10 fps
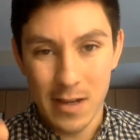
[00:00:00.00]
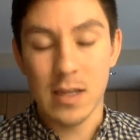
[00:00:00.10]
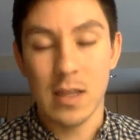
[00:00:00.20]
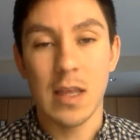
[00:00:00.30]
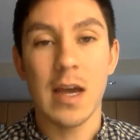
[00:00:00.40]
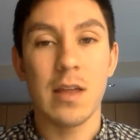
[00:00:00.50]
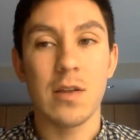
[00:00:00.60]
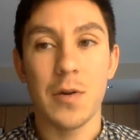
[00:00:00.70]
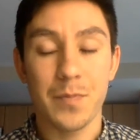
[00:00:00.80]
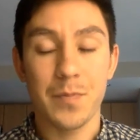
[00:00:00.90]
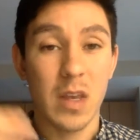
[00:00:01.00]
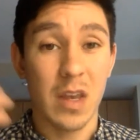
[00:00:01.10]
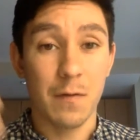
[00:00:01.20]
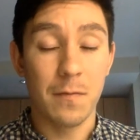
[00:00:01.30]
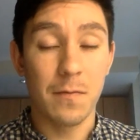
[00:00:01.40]
to the other
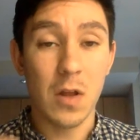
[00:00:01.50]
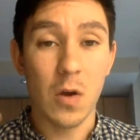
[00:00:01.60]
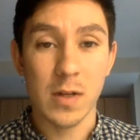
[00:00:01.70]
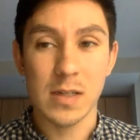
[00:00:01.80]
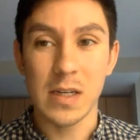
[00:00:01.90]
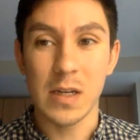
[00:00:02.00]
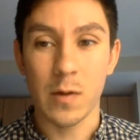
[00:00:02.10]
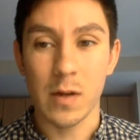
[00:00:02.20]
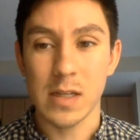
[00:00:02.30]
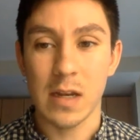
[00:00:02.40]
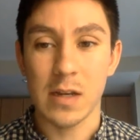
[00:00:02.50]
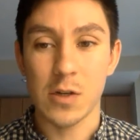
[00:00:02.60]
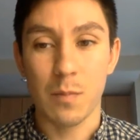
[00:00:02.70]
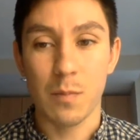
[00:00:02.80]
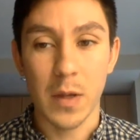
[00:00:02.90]
in flow and sequence, and it
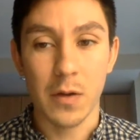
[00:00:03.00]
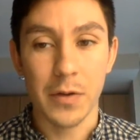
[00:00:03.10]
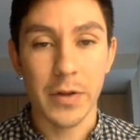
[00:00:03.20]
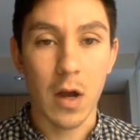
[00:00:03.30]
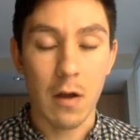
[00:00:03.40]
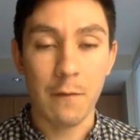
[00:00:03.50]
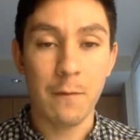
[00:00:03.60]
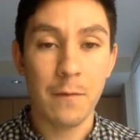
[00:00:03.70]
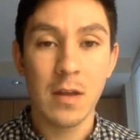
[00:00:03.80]
should build off